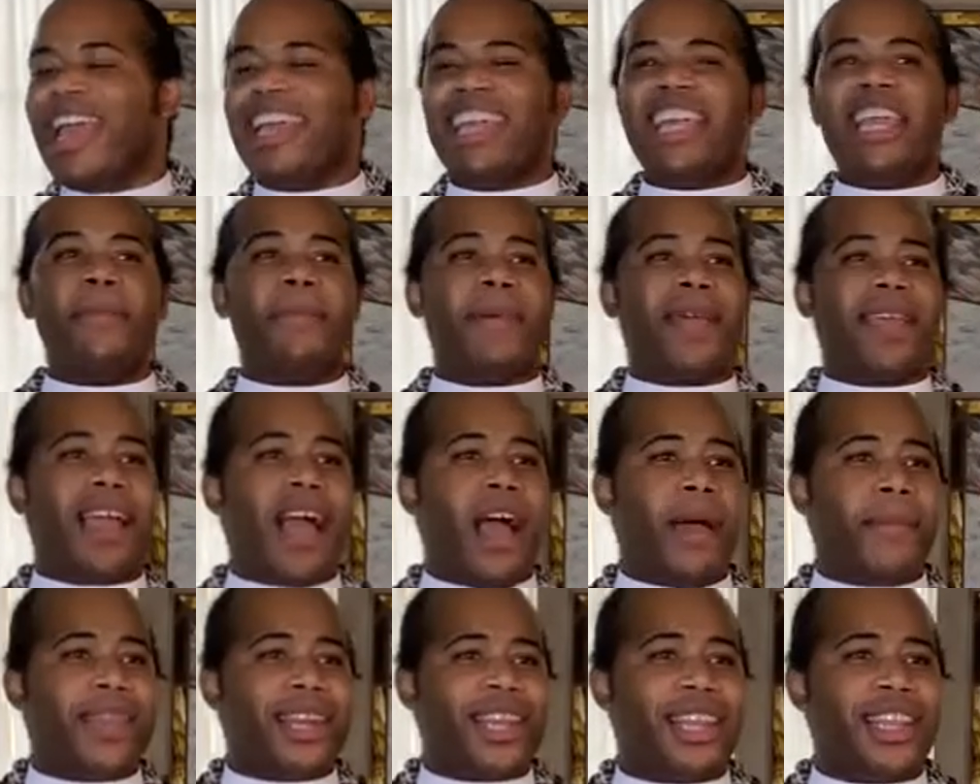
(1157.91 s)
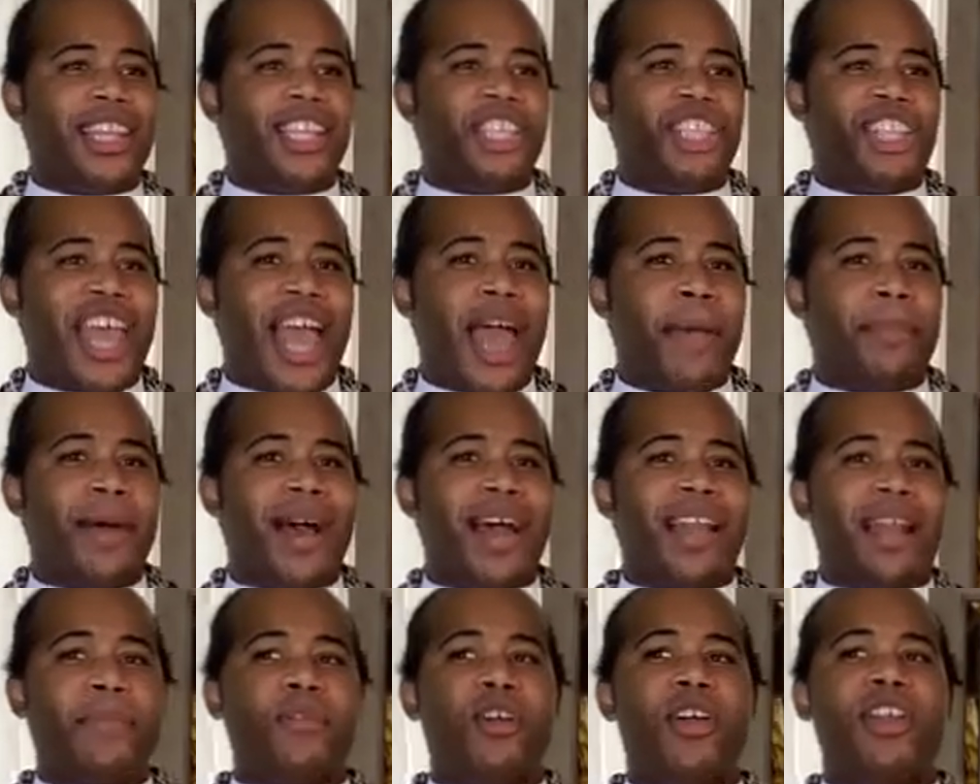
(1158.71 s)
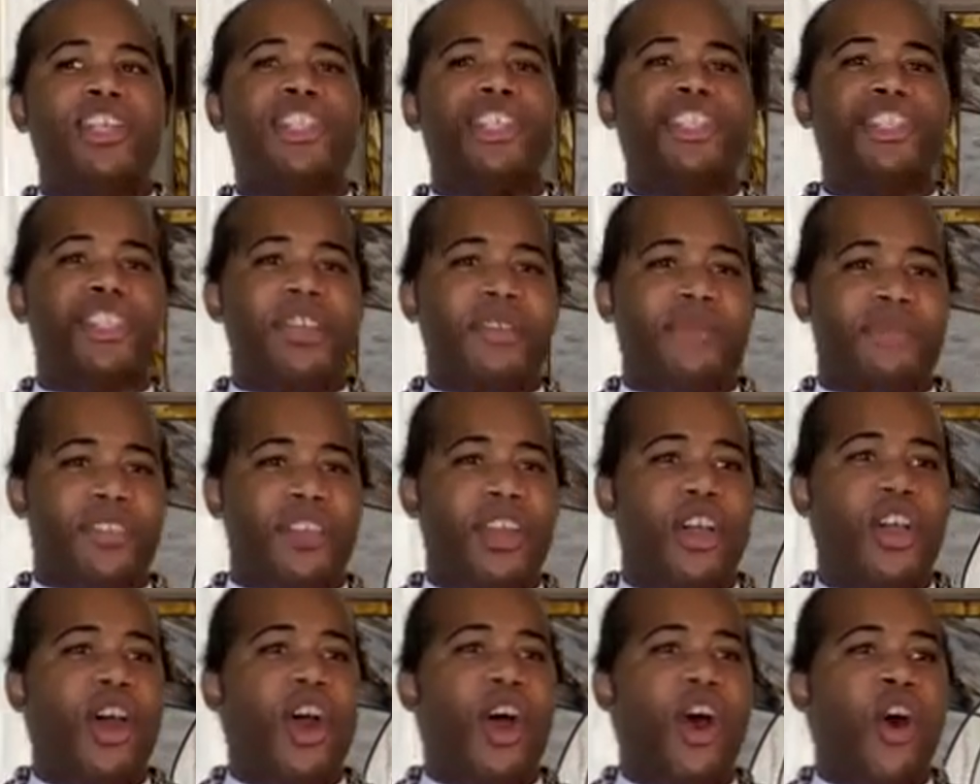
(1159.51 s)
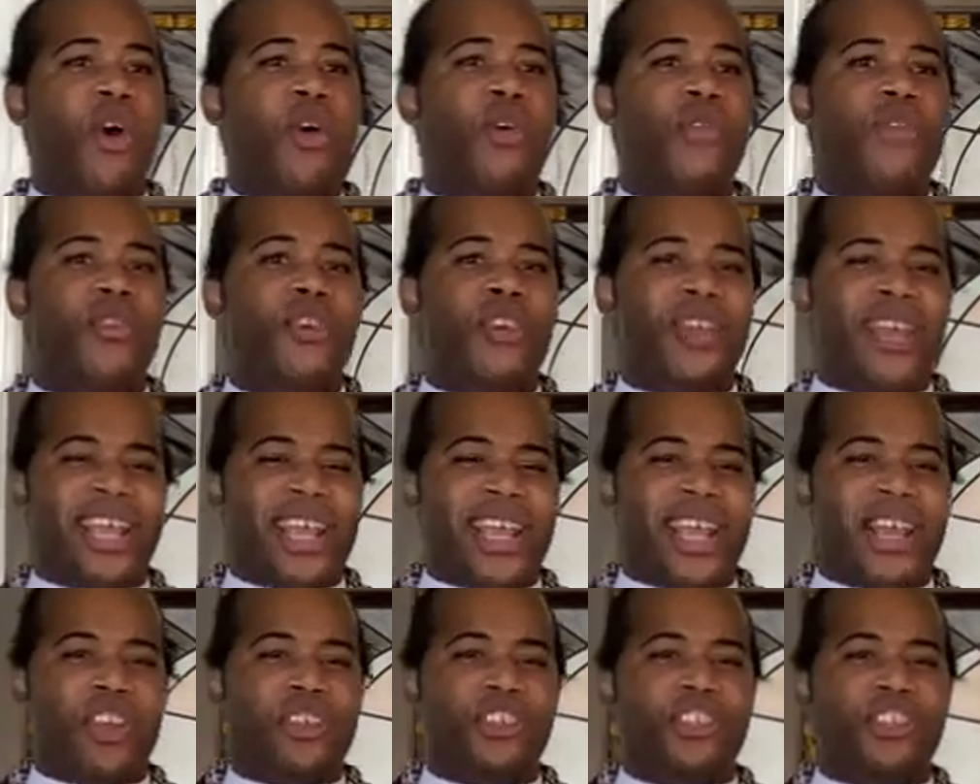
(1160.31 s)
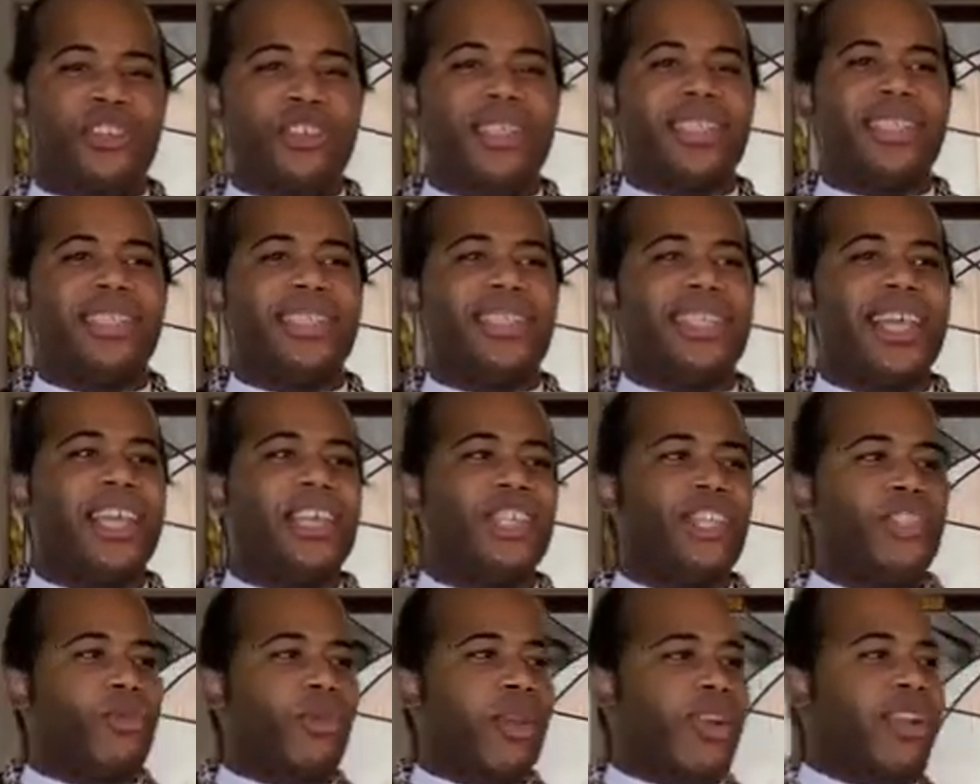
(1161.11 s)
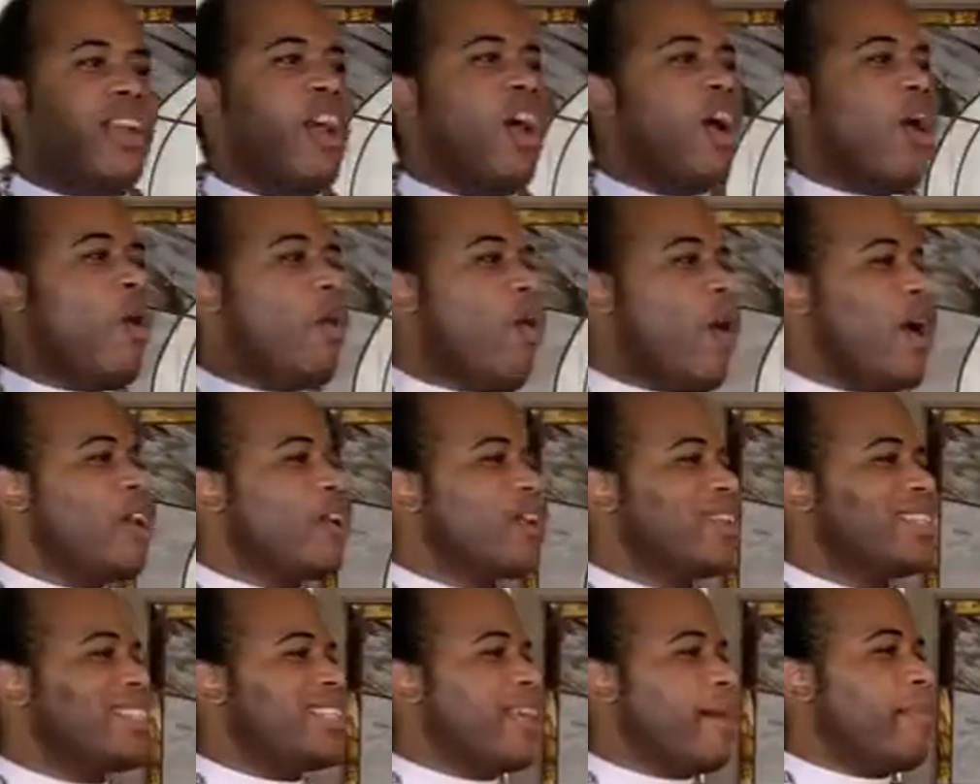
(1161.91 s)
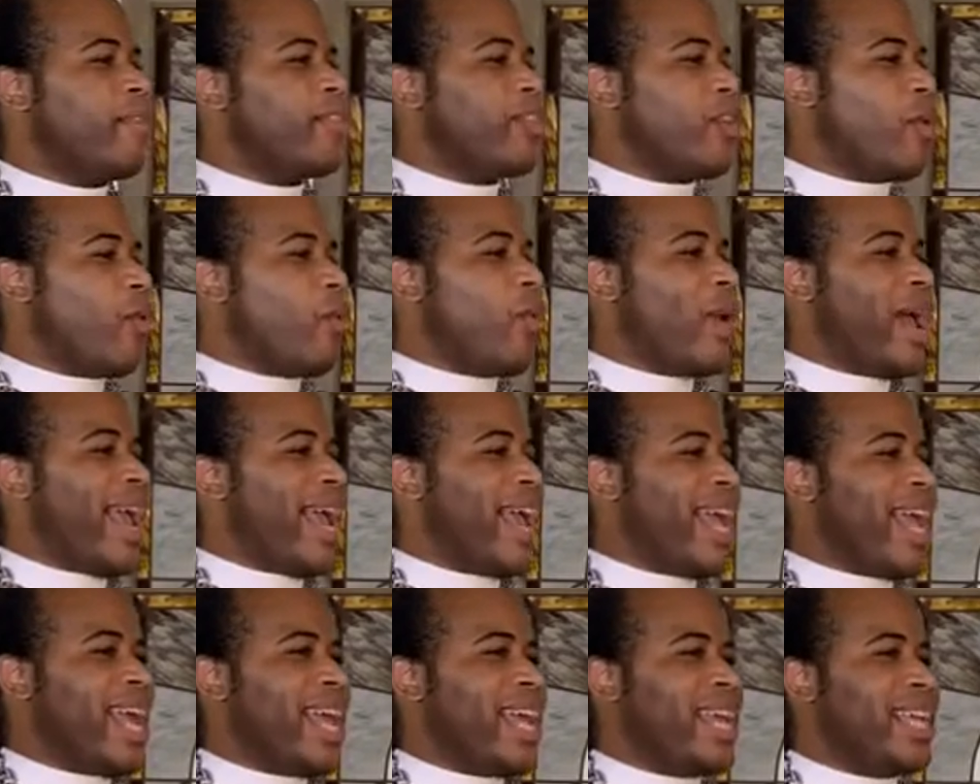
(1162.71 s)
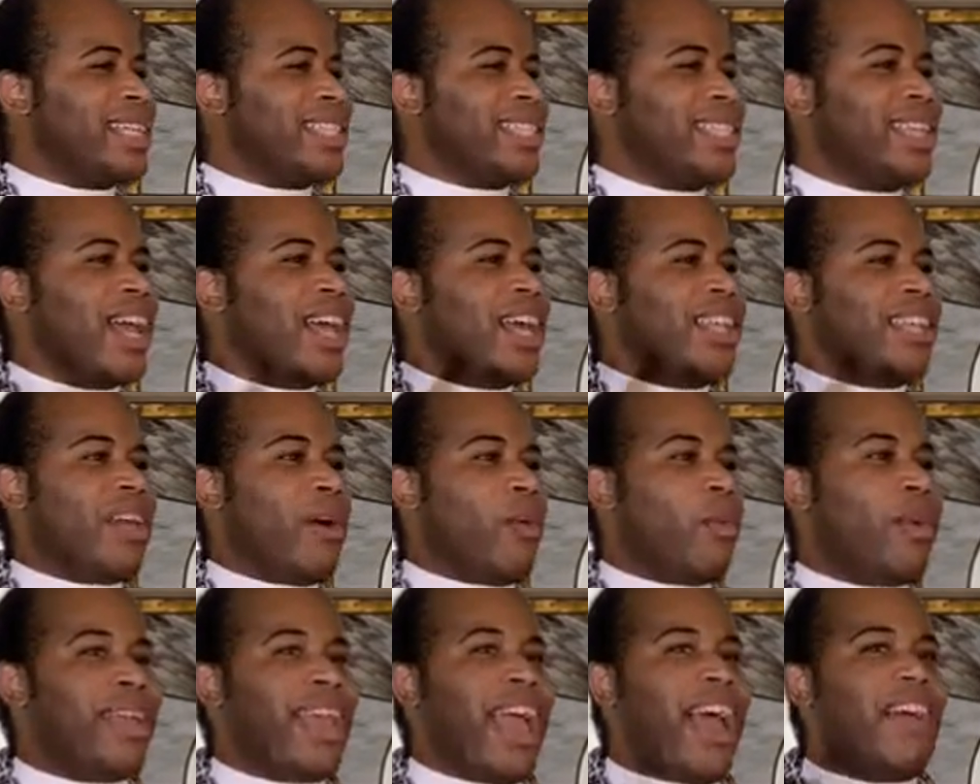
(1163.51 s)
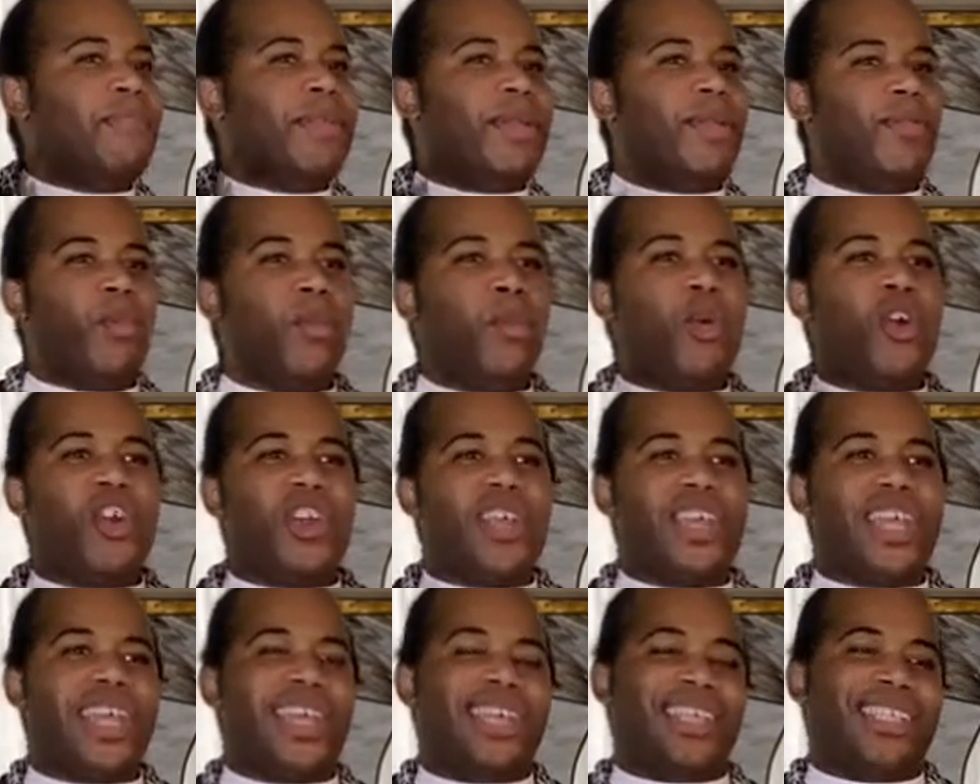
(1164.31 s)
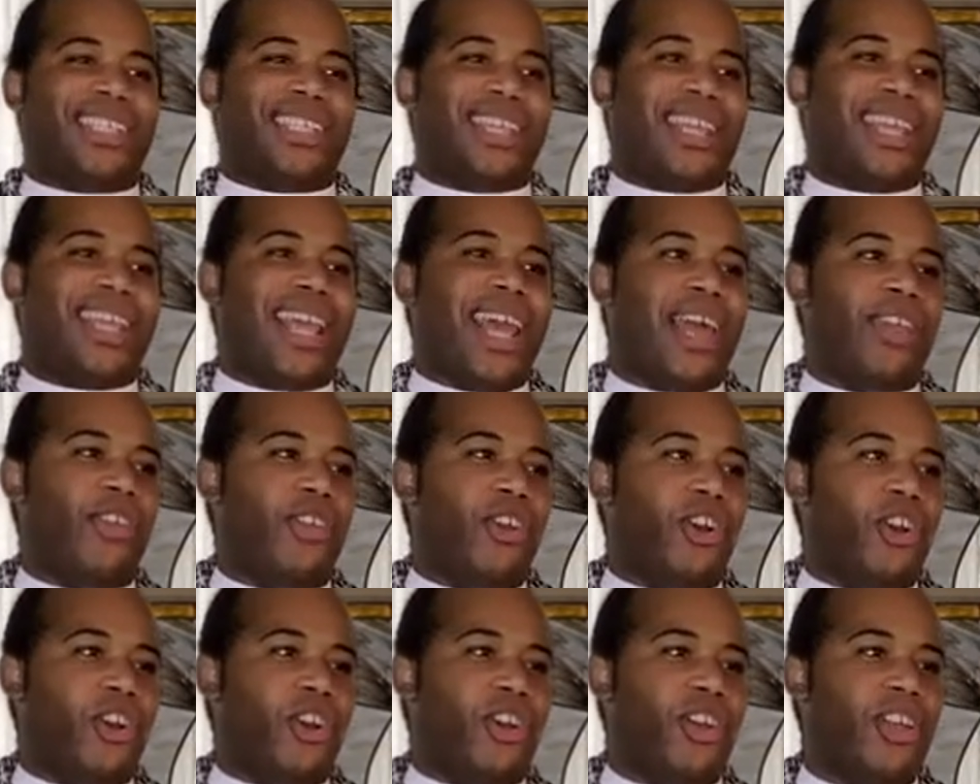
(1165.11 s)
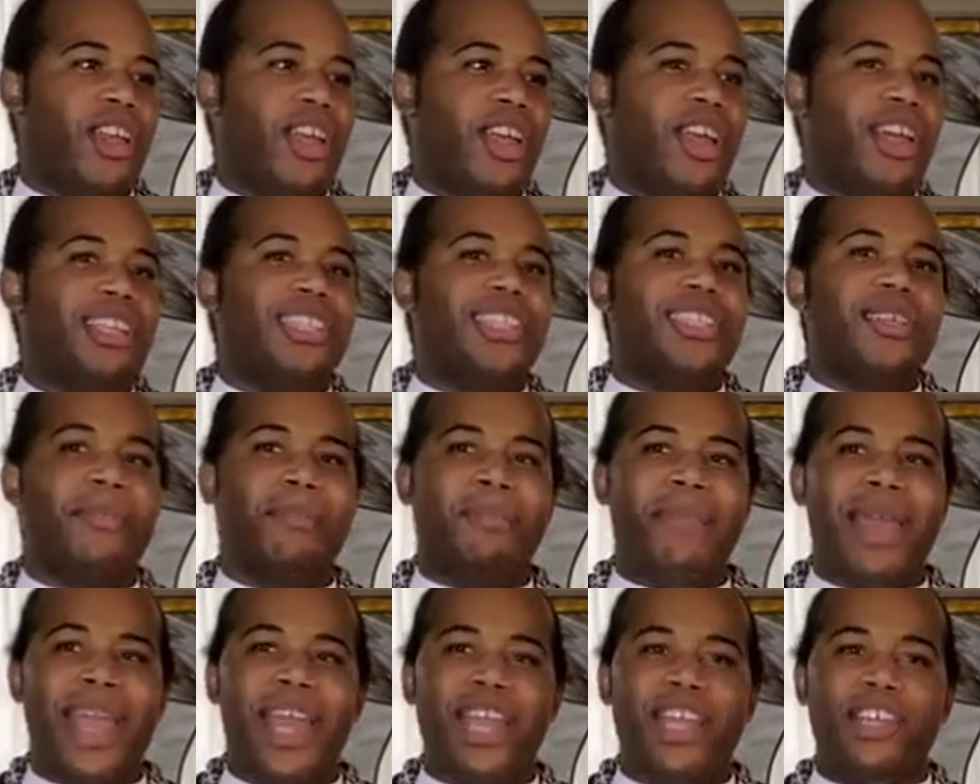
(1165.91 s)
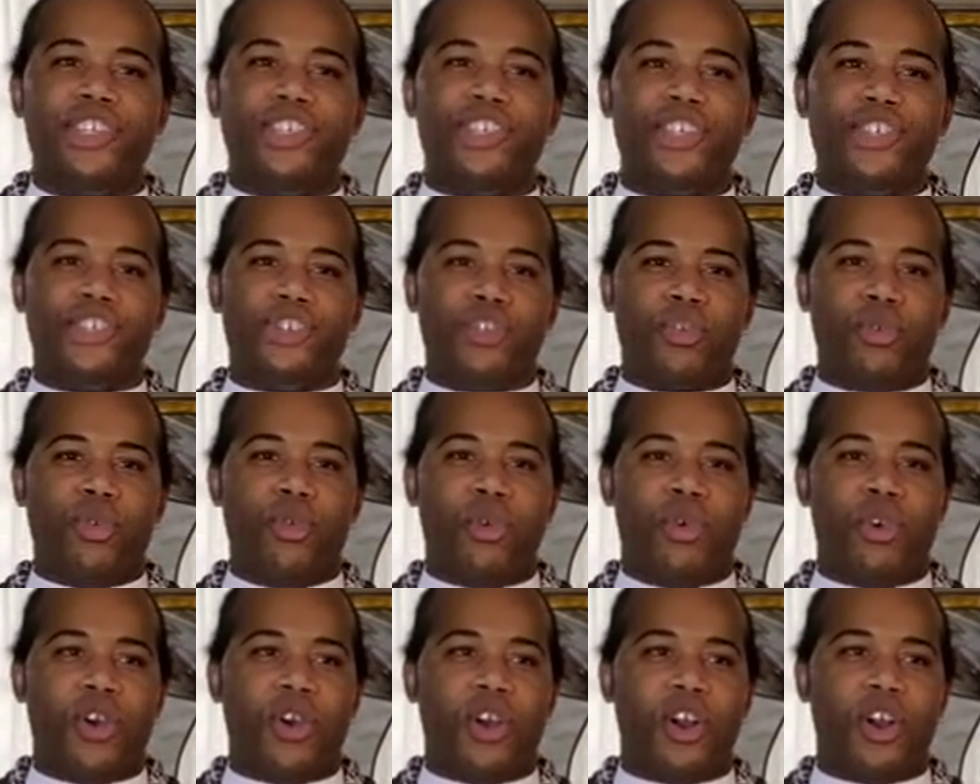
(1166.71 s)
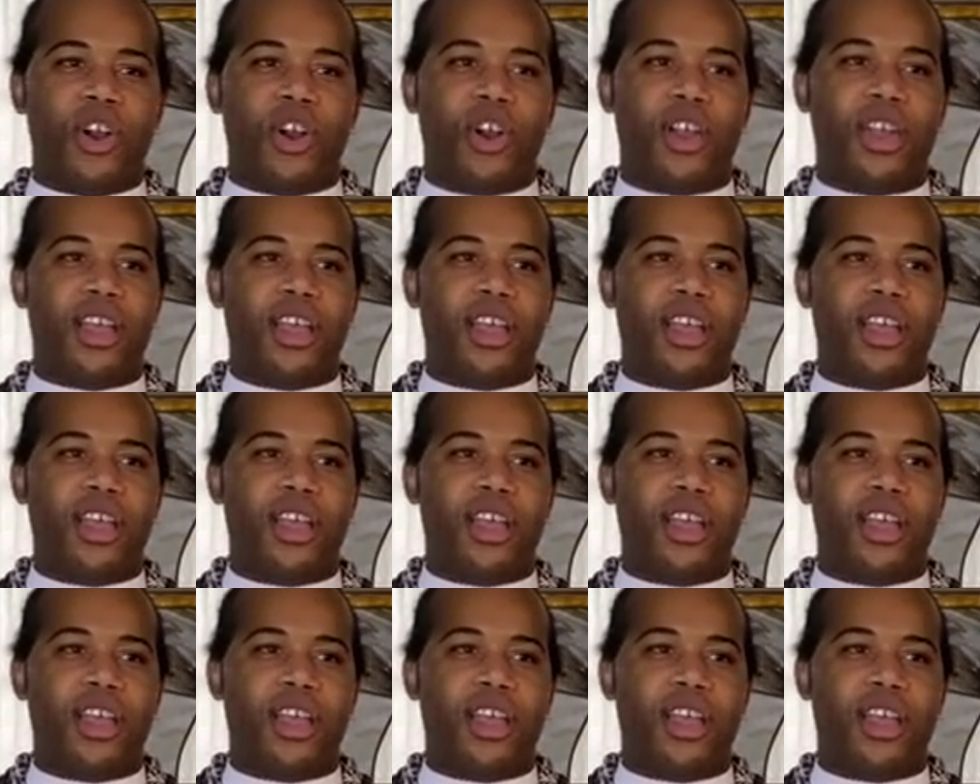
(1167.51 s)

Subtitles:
Keep it coming in the chat pod. I'm going to shift over here to the sanctuary. What are some of the ways that we have been working together to make sure